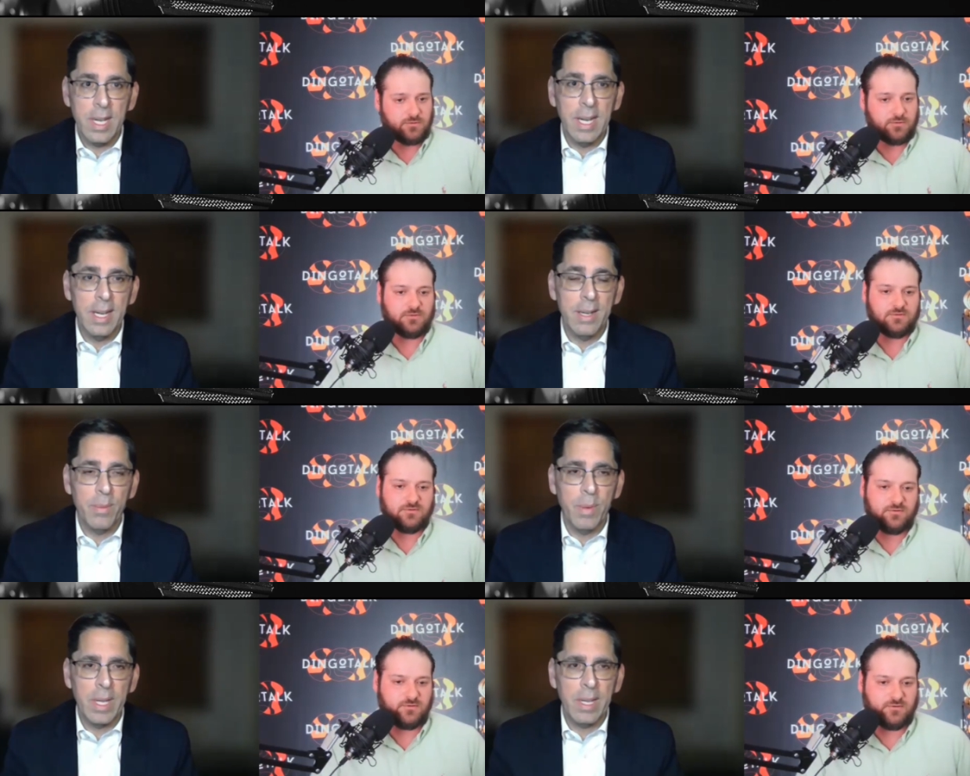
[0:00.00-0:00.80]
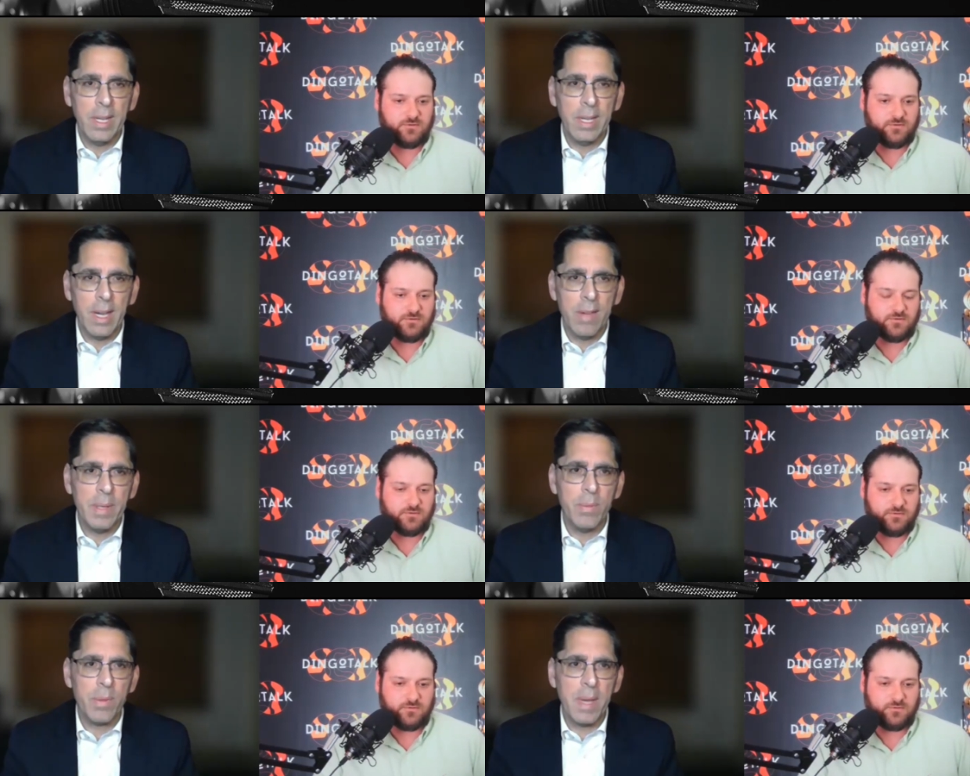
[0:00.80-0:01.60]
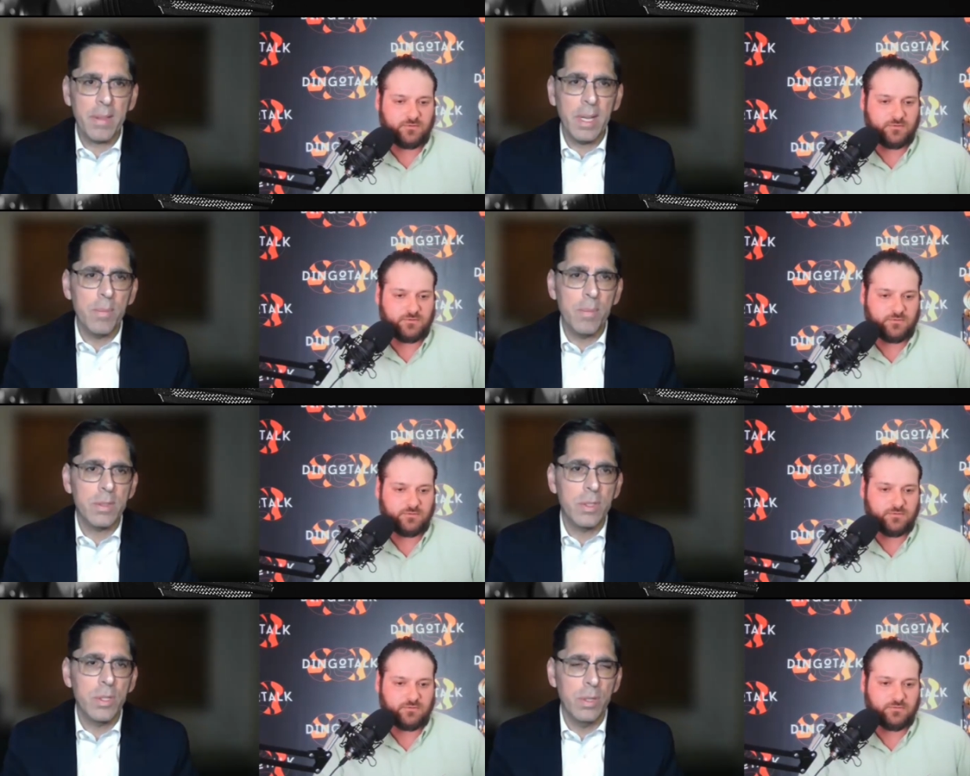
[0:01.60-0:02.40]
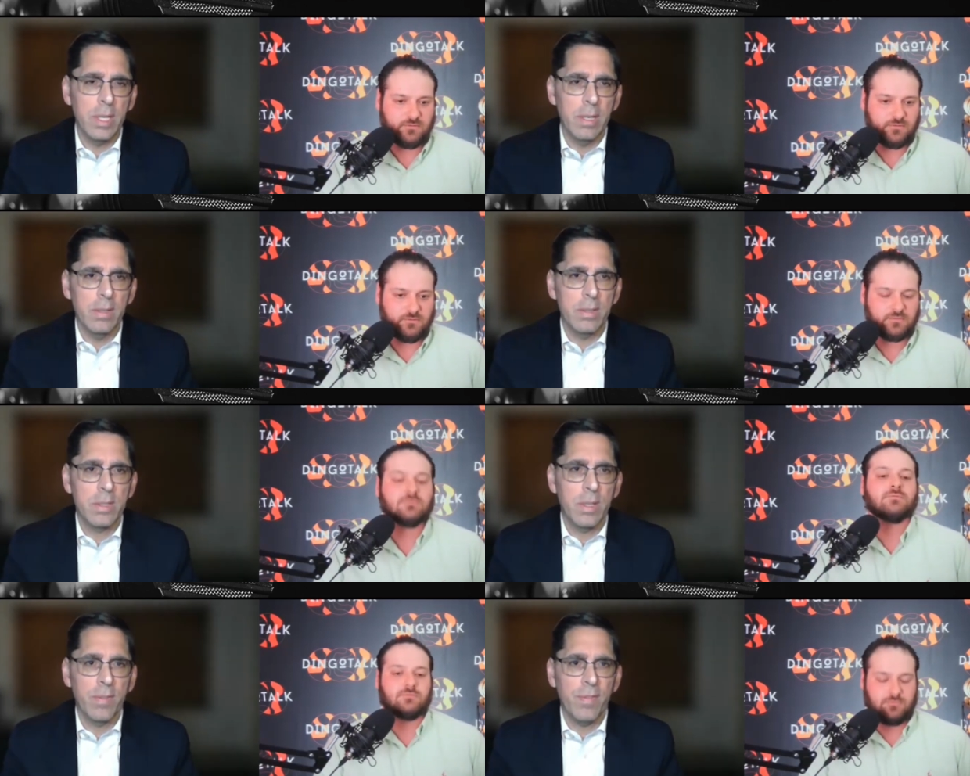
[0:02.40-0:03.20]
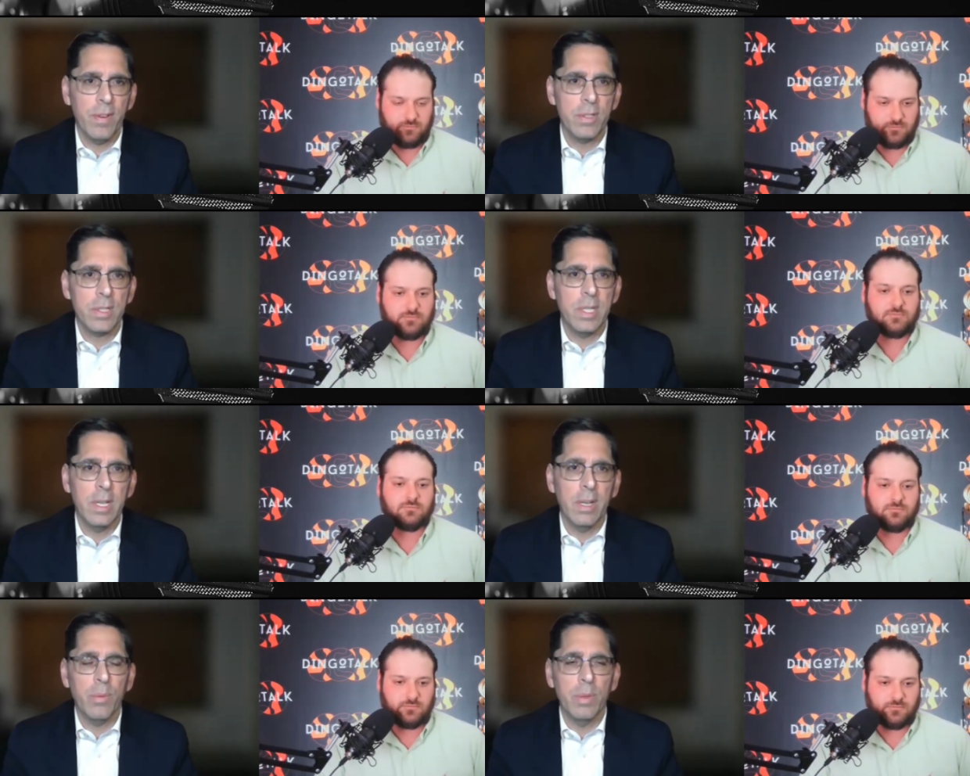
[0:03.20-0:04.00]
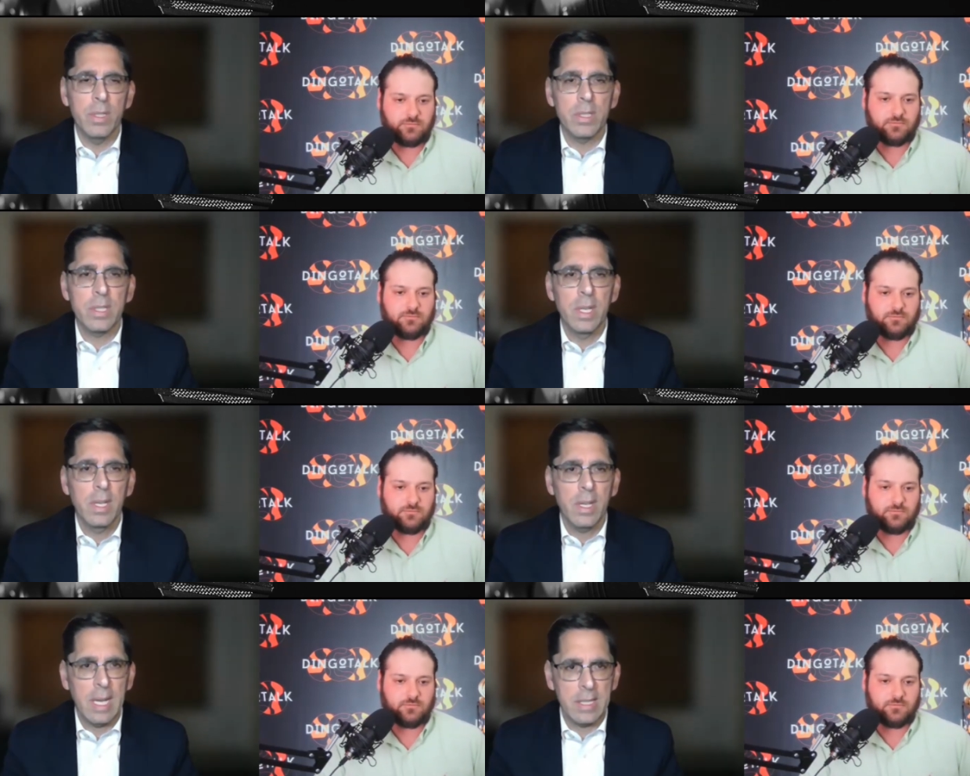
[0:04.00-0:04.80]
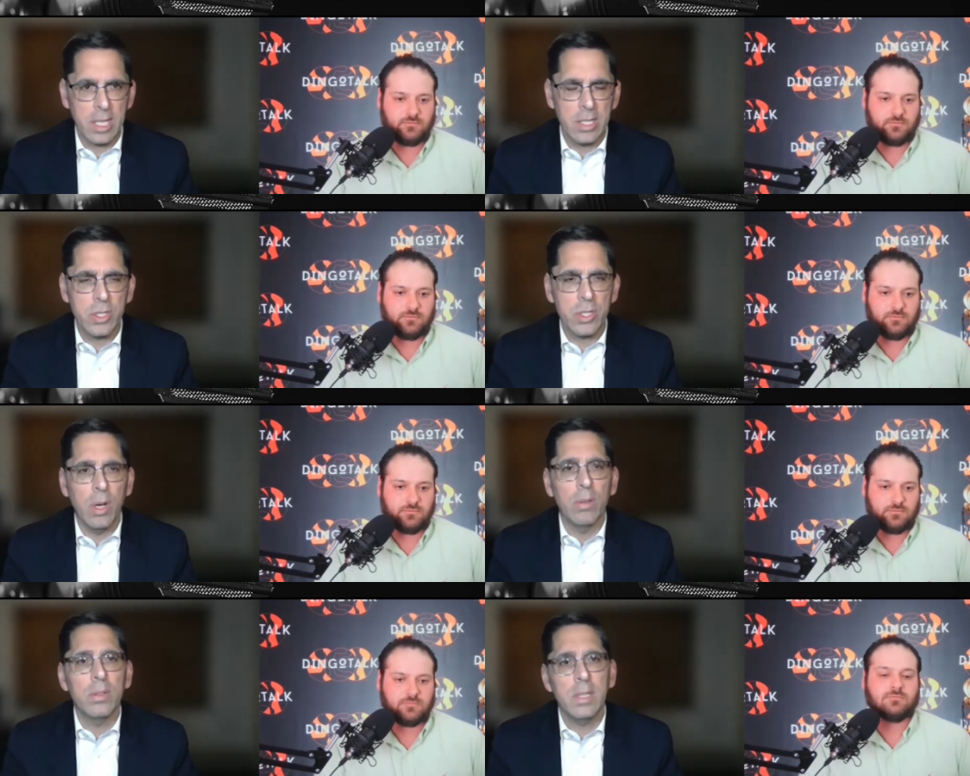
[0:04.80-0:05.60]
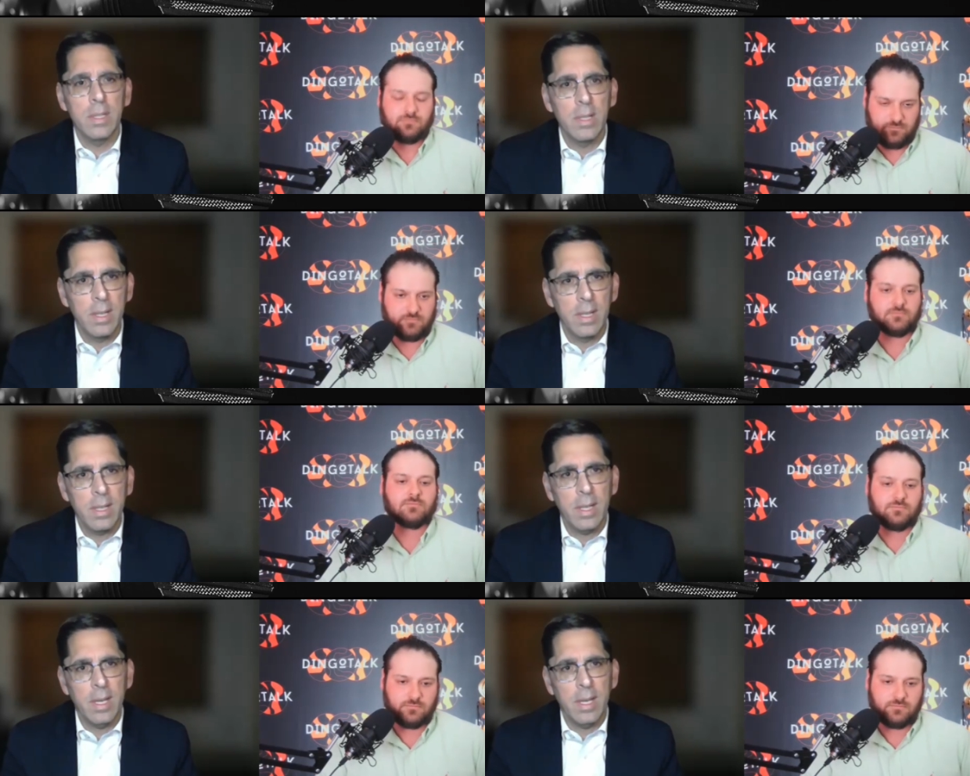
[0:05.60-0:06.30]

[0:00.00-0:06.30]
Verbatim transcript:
Speaker 1: uh, we i've been with bethany almost two years so the first year was as a consultant mm-hmm.